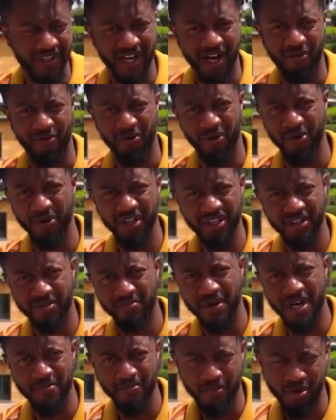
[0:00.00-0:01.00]
I wrote it on
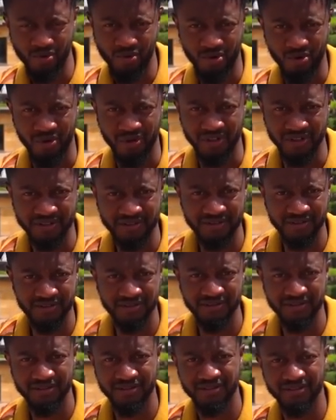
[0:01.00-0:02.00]
my board
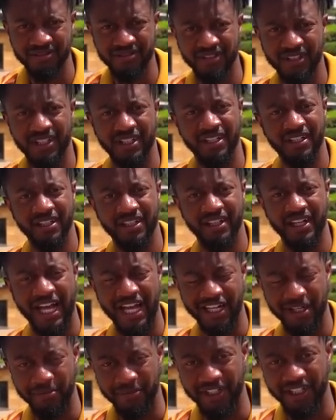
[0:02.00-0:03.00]

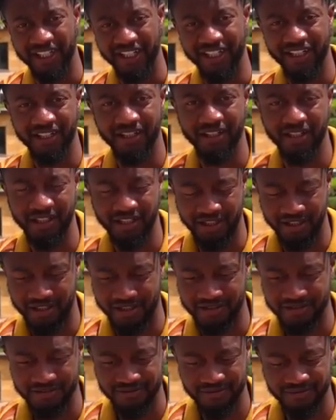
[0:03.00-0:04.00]
at the beginning of the
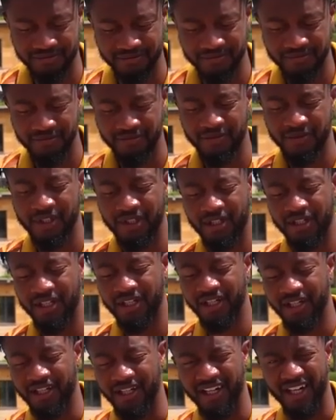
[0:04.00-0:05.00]
year
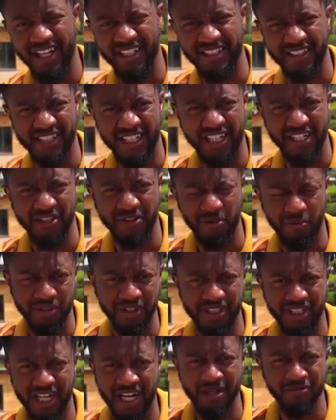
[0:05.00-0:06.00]
and I said it
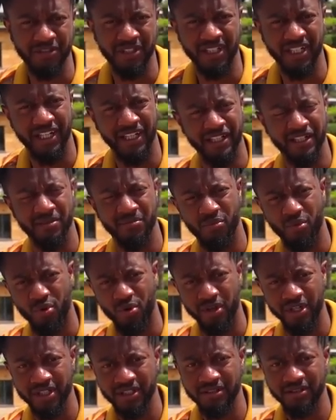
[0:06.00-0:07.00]
three times a day in the
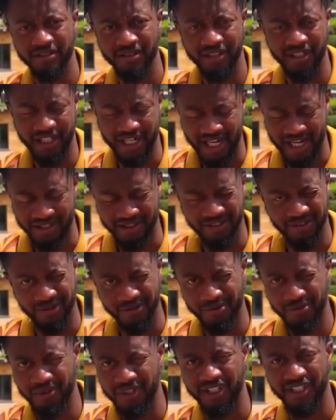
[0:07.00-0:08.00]
morning, in the
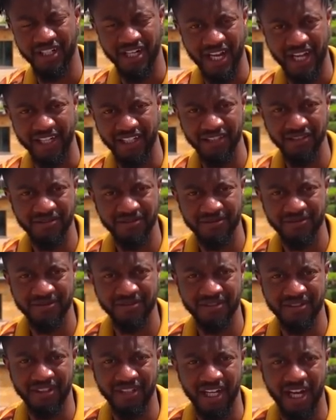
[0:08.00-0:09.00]
afternoon and night.
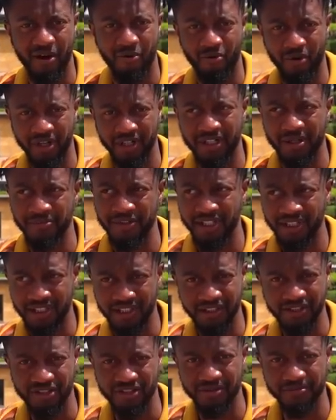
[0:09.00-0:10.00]
I want to come to
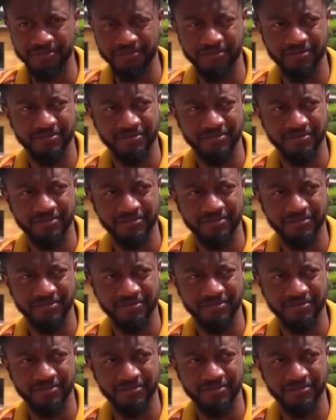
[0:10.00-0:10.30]
Egypt.